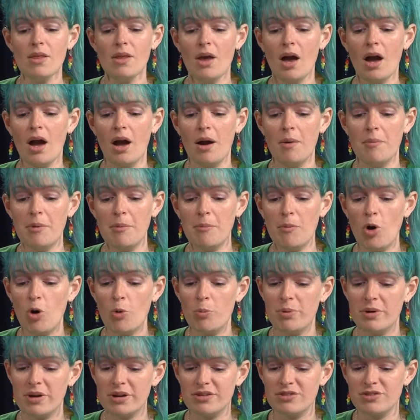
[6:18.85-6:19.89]
I'm
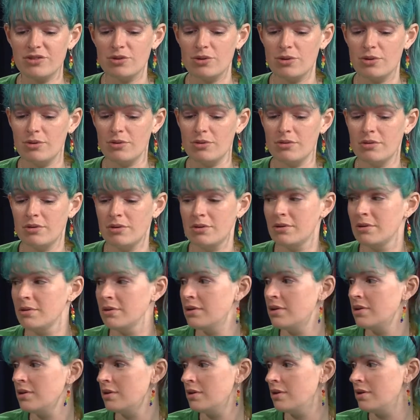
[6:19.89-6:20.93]
hoping to
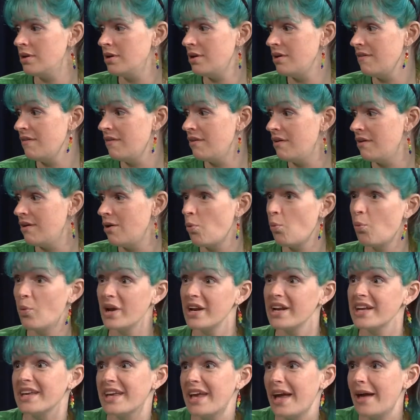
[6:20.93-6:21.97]

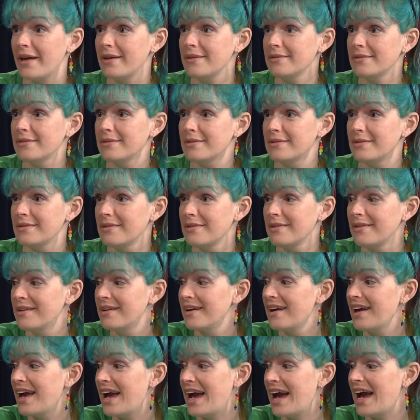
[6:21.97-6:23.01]
win again
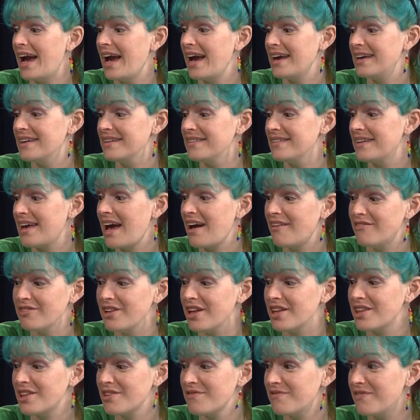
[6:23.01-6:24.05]
and have
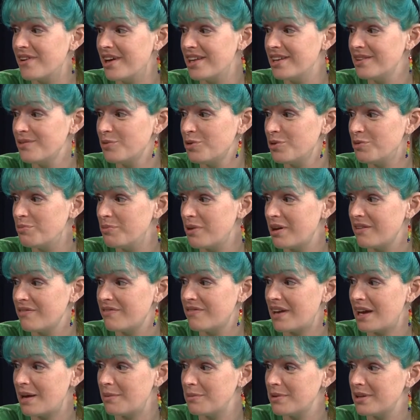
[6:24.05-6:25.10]
lots of fun with my
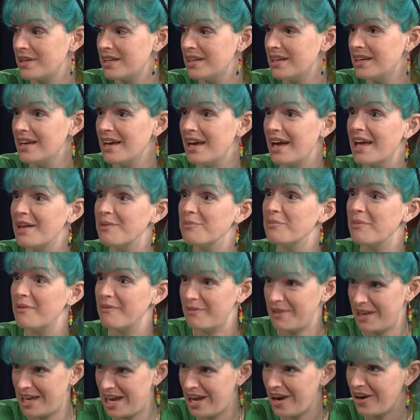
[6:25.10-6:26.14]
family and
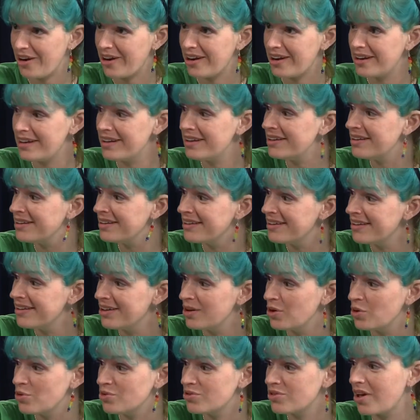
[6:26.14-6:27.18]
Carrie,
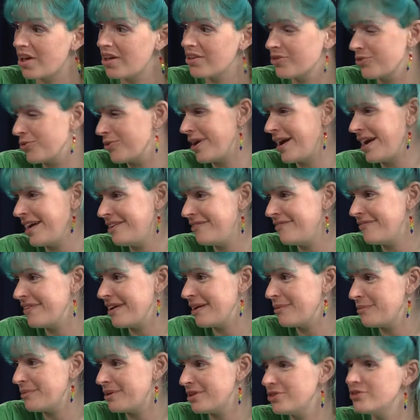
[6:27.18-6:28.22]
who's also kind of
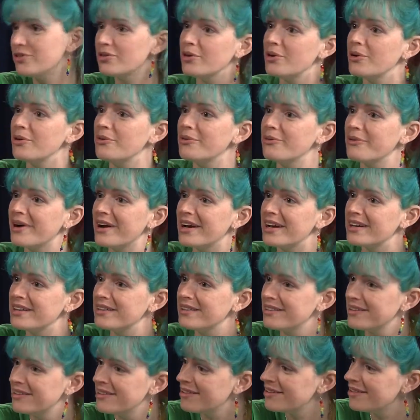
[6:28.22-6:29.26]
family too, right?
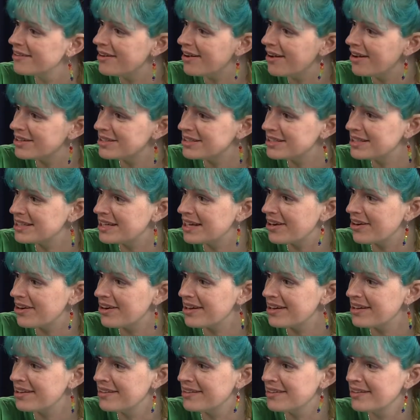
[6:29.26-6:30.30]
Auntie
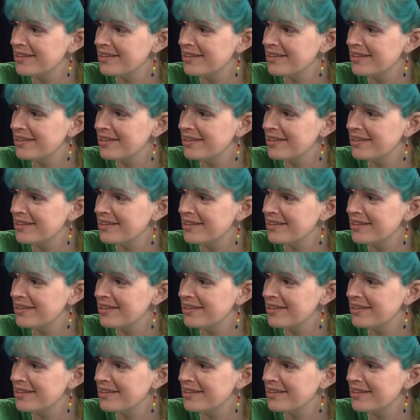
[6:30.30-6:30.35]
Carrie.